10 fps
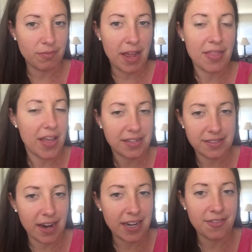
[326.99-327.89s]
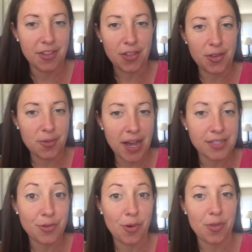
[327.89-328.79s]
and that's not even the
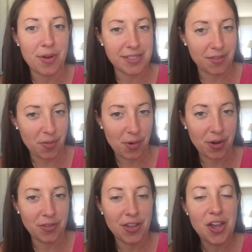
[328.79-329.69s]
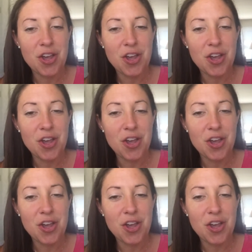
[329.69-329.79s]
US or the rest of the world.